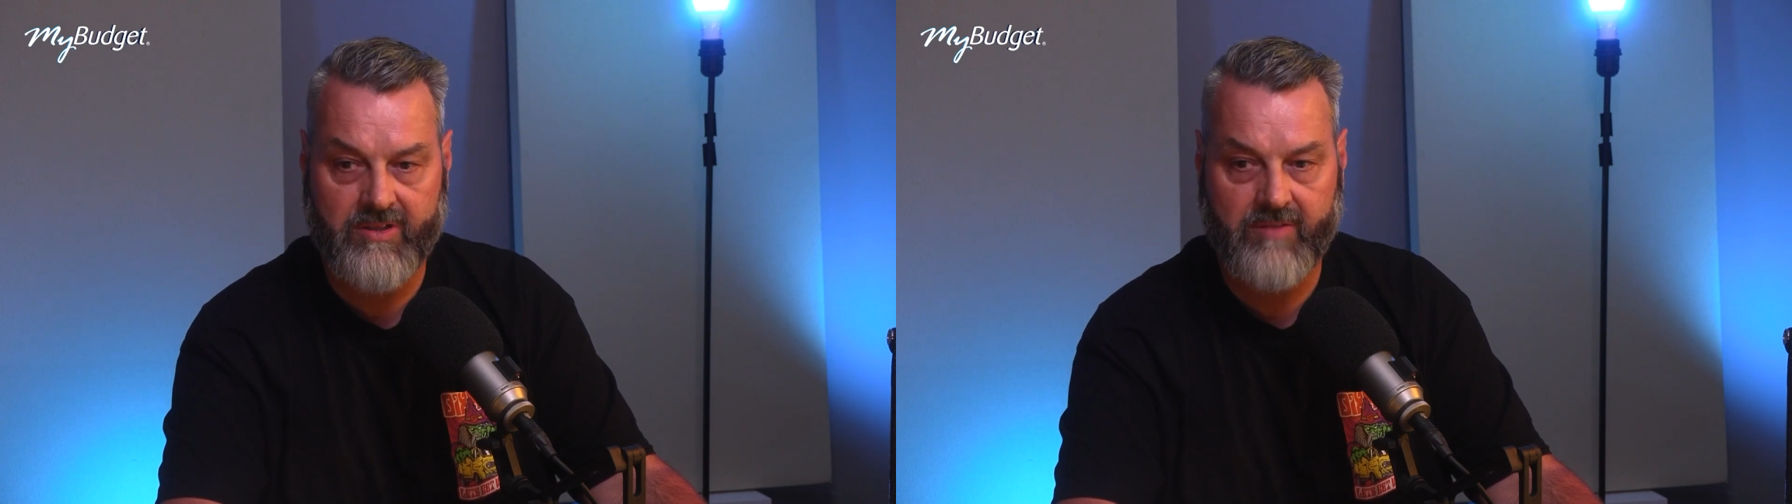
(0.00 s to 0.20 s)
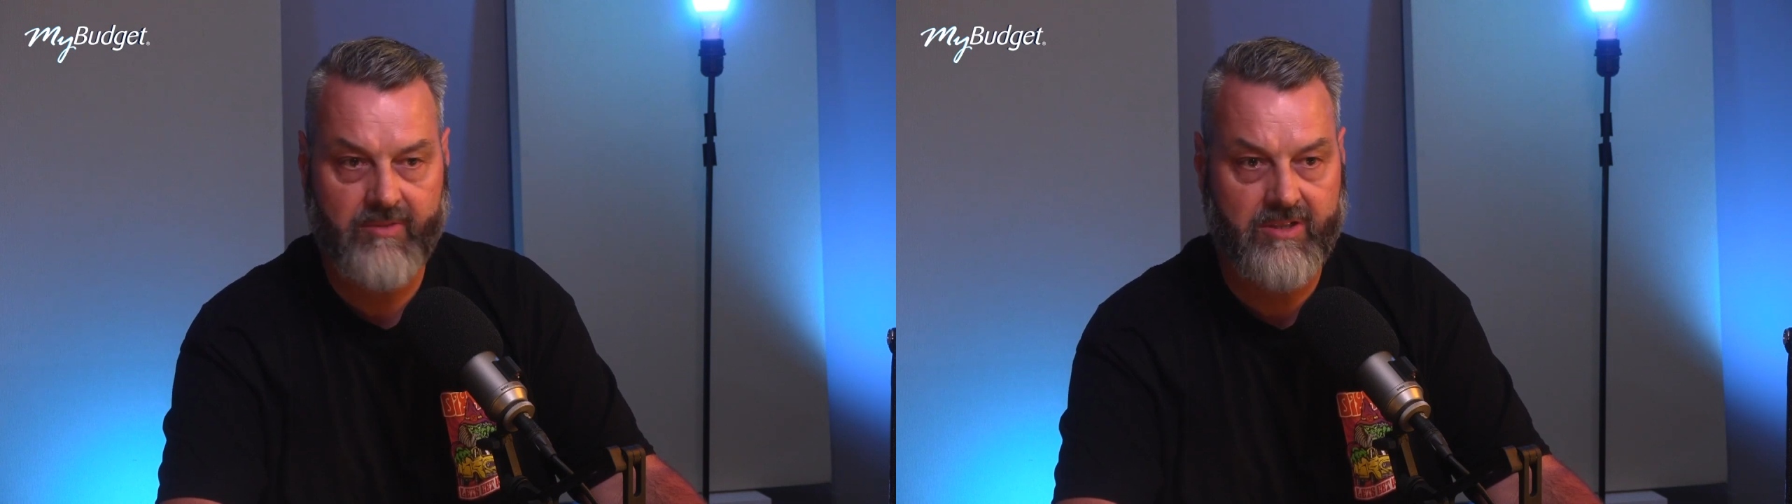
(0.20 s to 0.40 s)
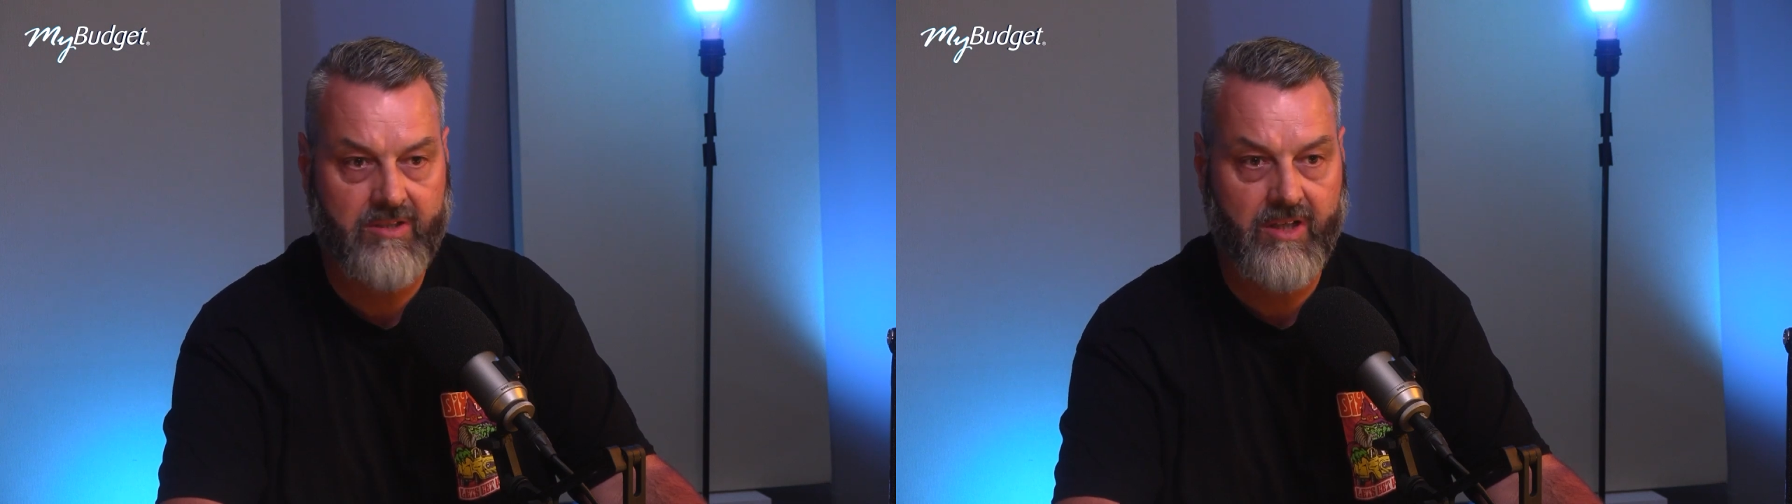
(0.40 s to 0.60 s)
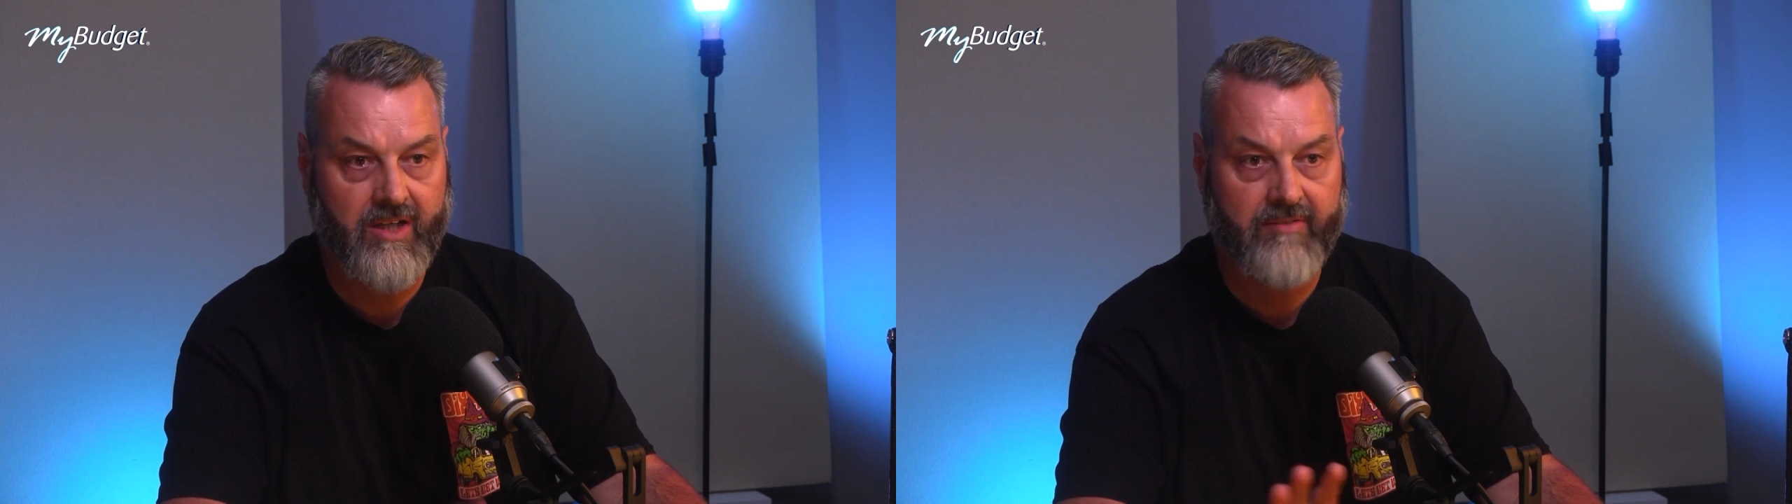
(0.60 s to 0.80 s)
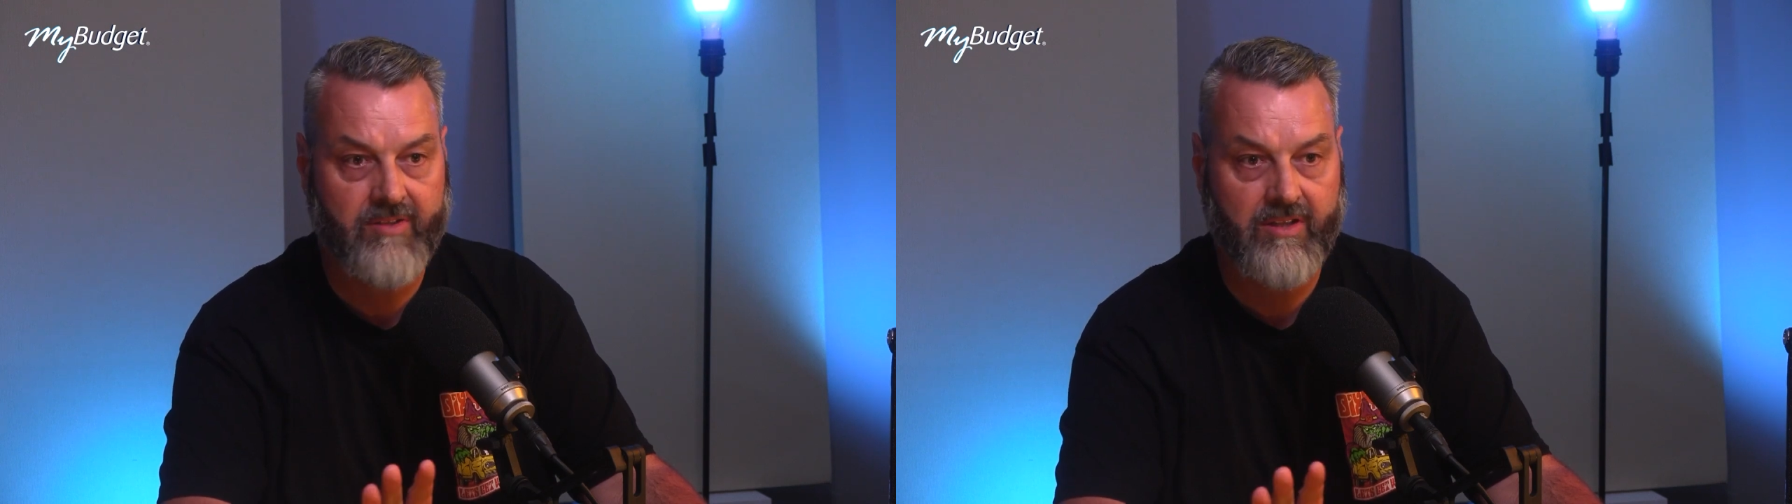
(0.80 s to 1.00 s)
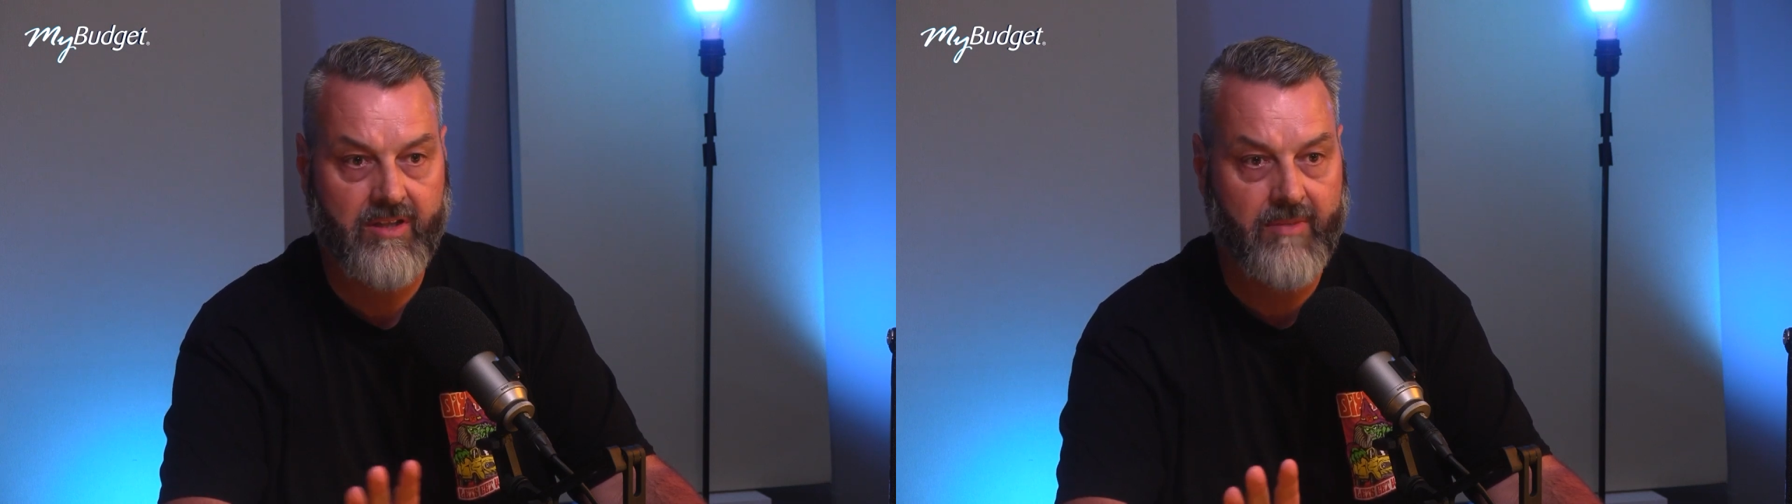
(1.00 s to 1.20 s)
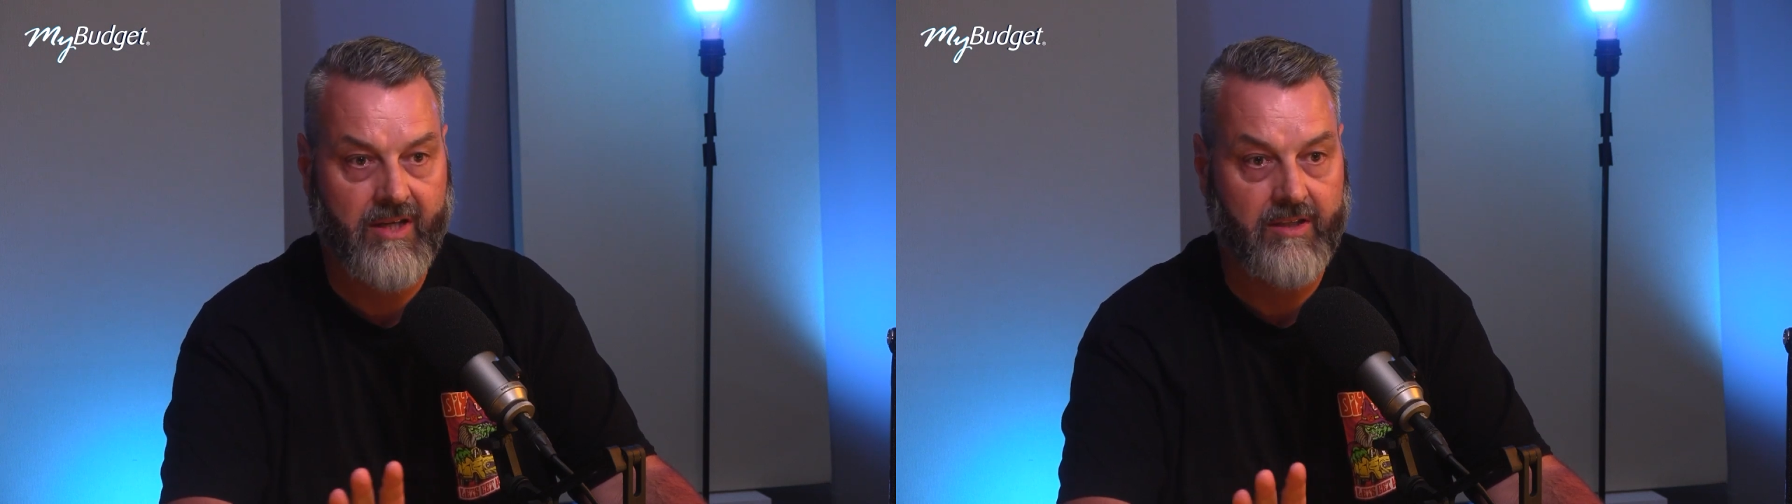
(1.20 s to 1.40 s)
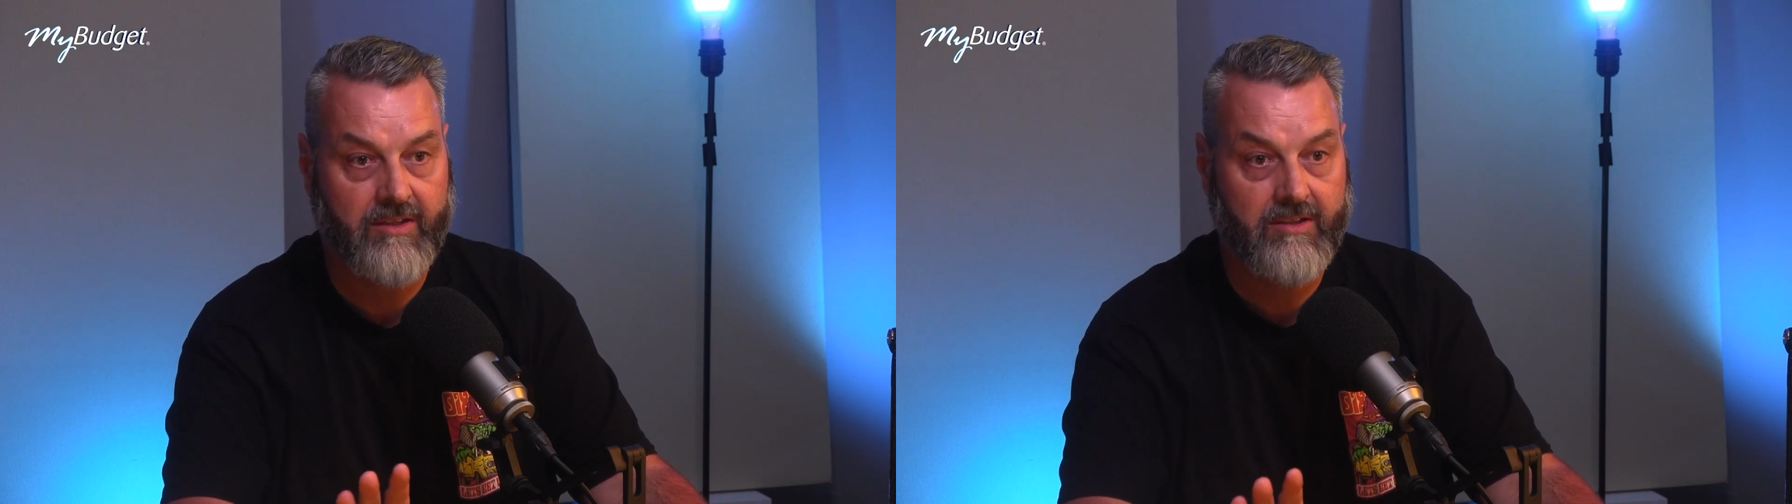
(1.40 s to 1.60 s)
I said, "Because I don't have to think
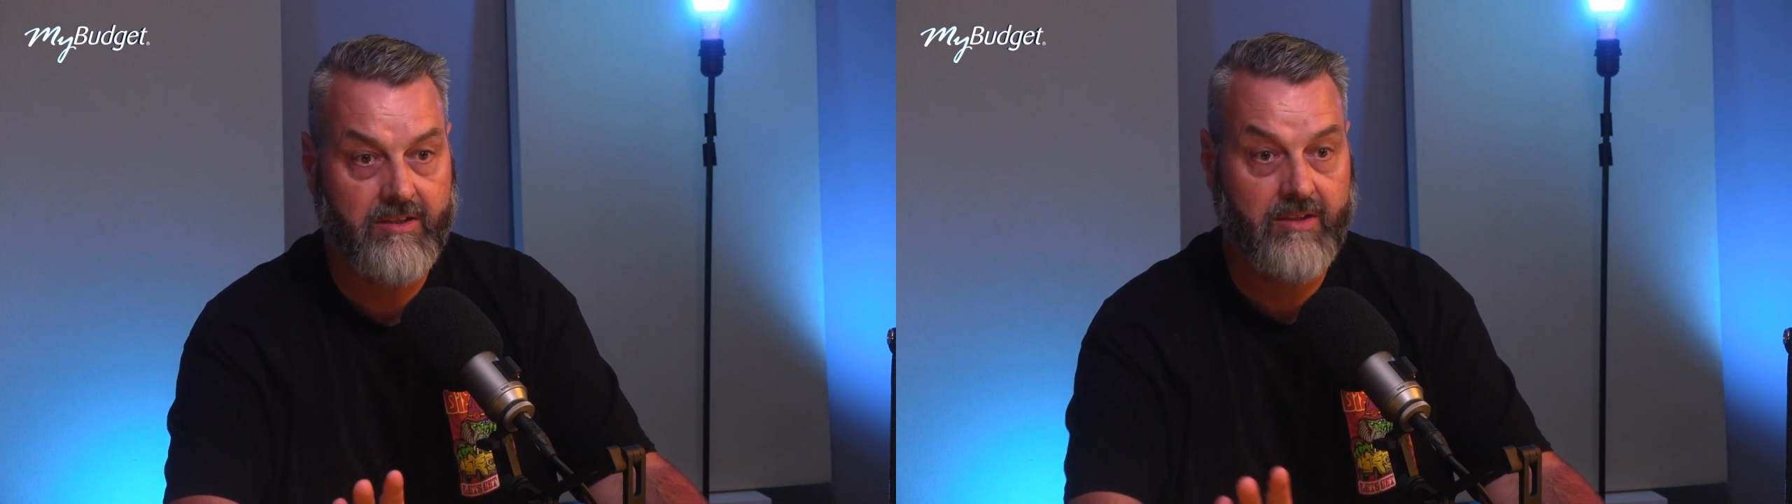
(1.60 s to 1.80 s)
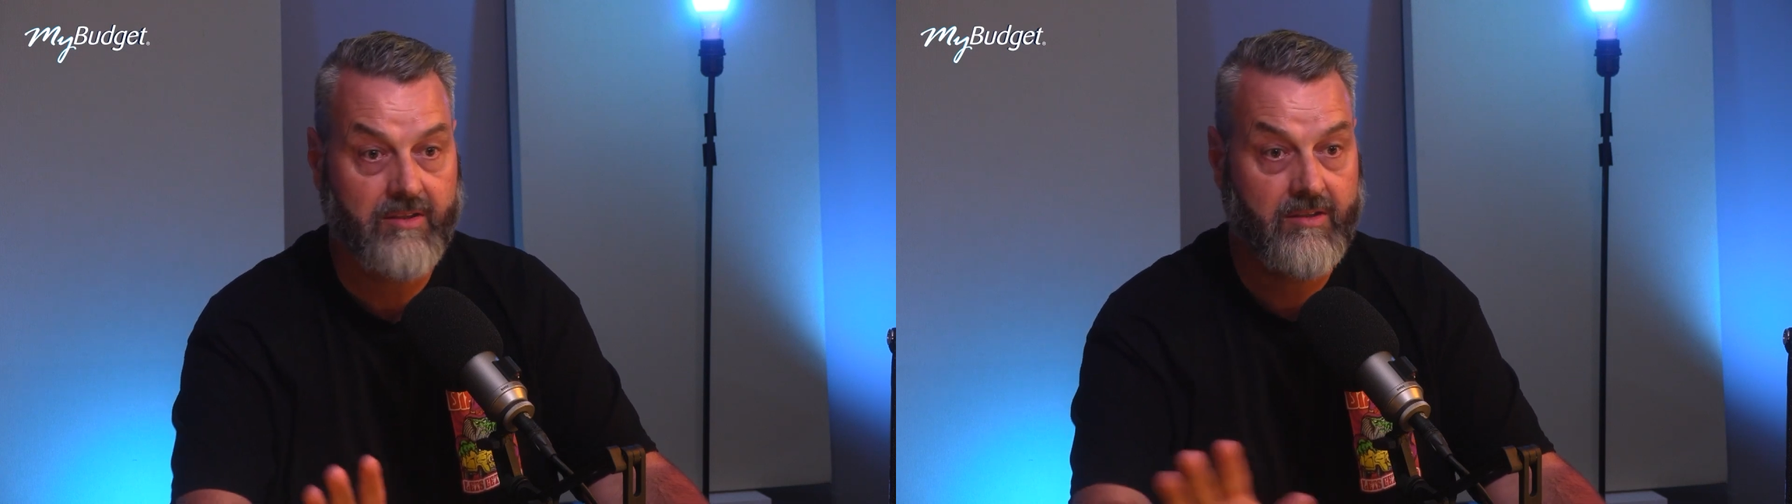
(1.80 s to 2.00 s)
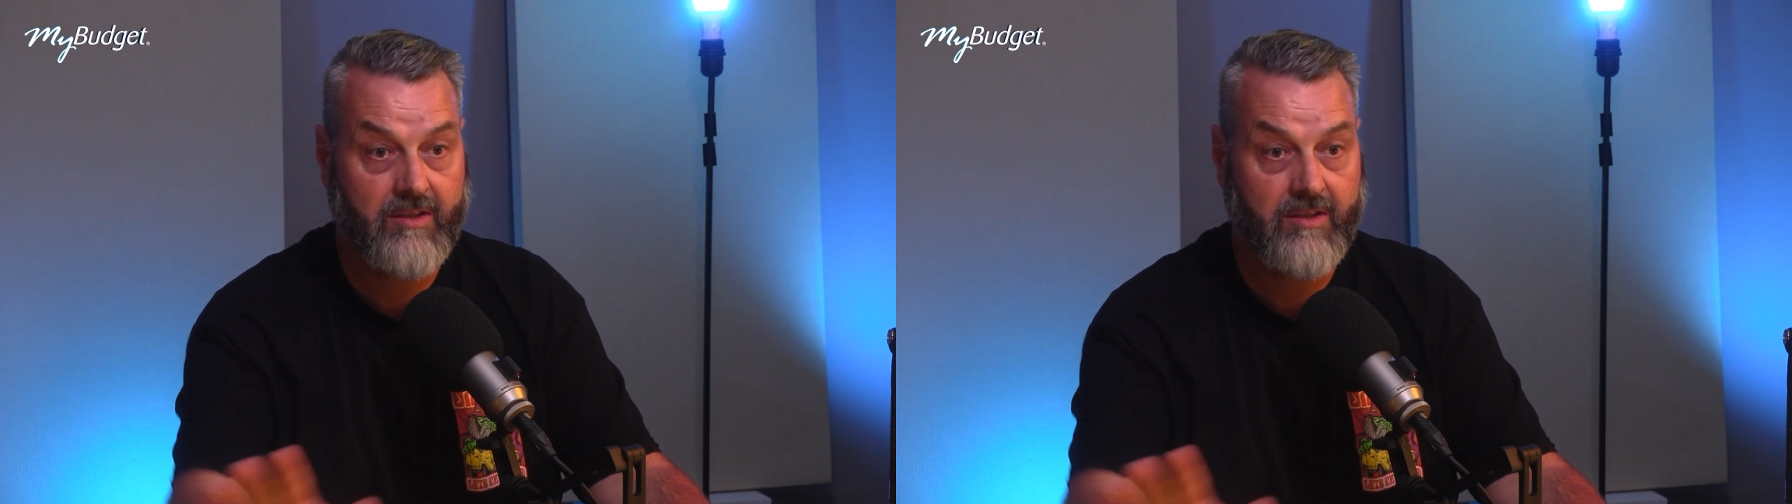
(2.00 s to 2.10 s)
about it.